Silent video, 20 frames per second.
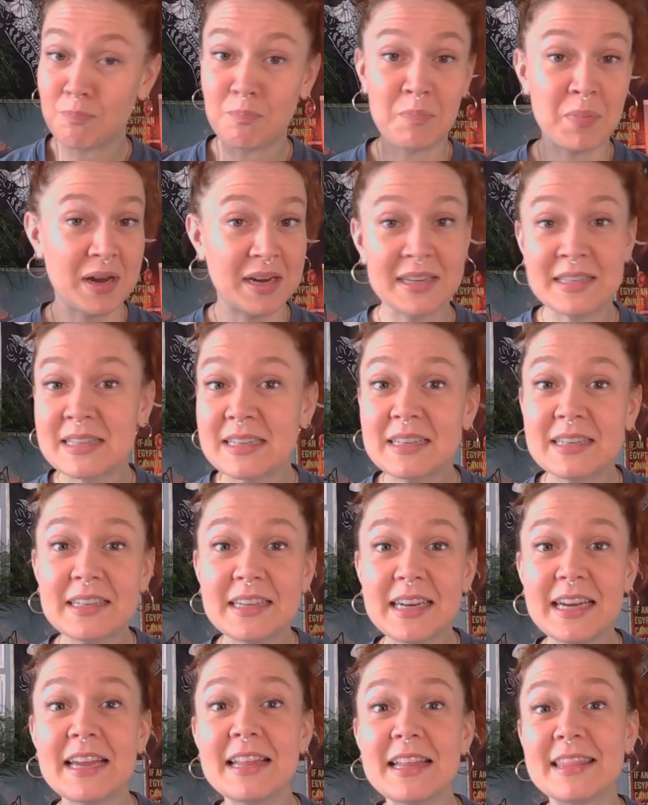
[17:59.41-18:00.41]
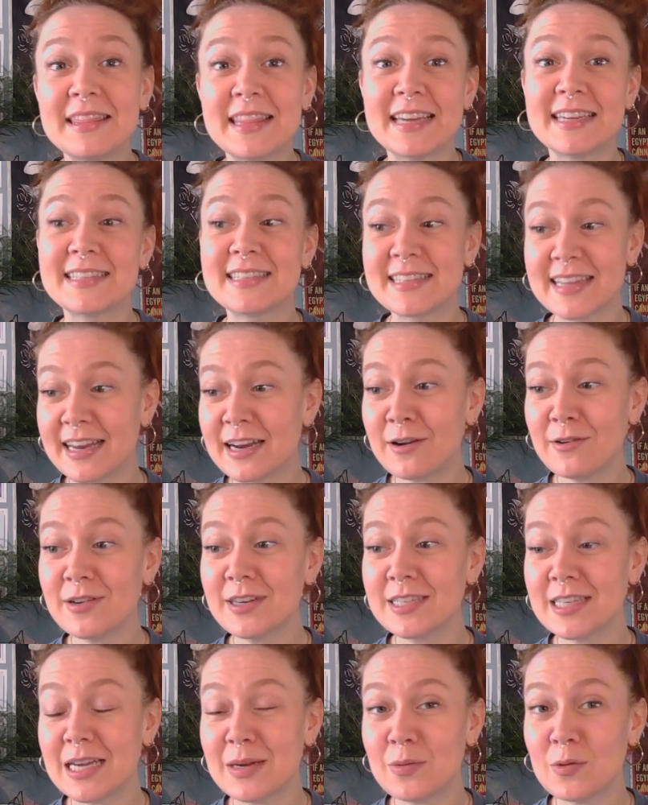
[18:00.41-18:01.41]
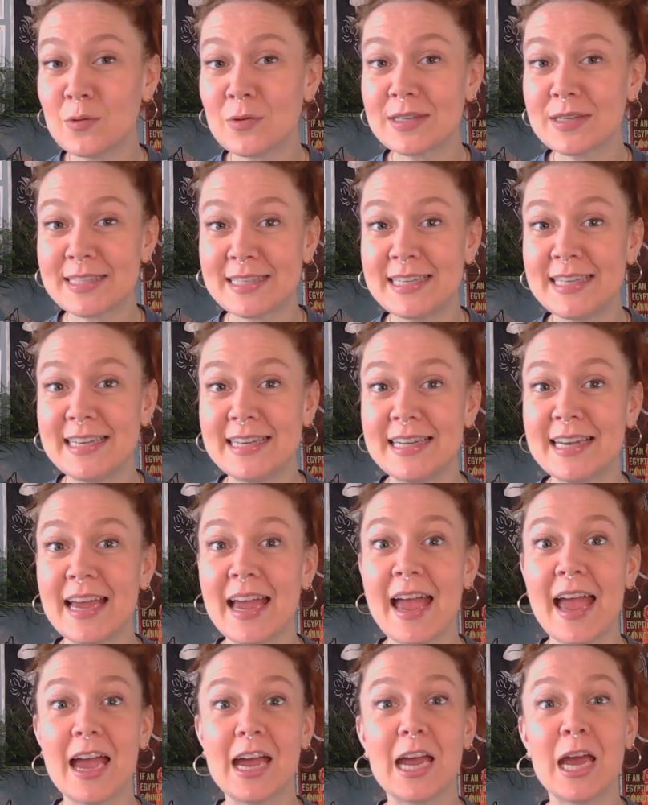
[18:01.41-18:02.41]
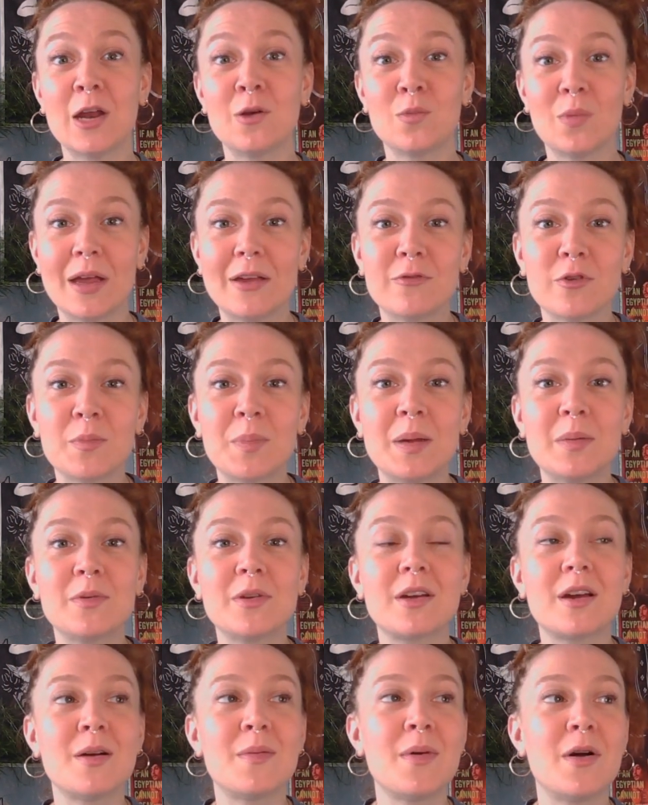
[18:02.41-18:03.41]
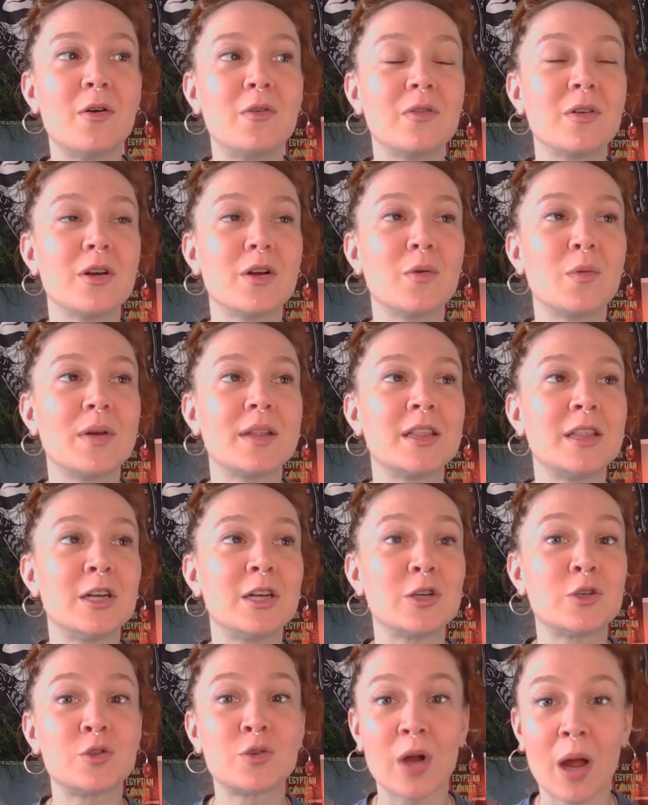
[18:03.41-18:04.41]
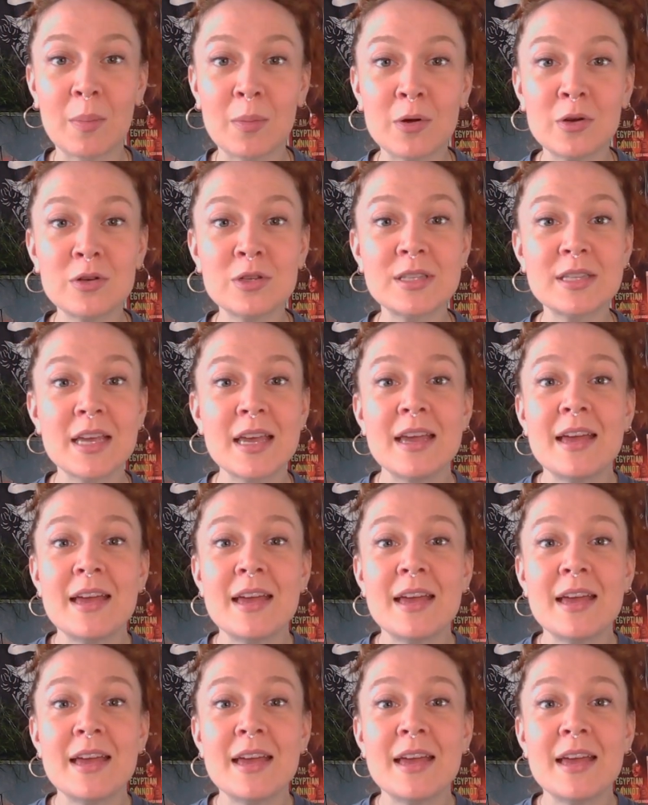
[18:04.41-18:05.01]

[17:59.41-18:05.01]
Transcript: Basically, they set out a table with tea and wait for people to come over with their troubles.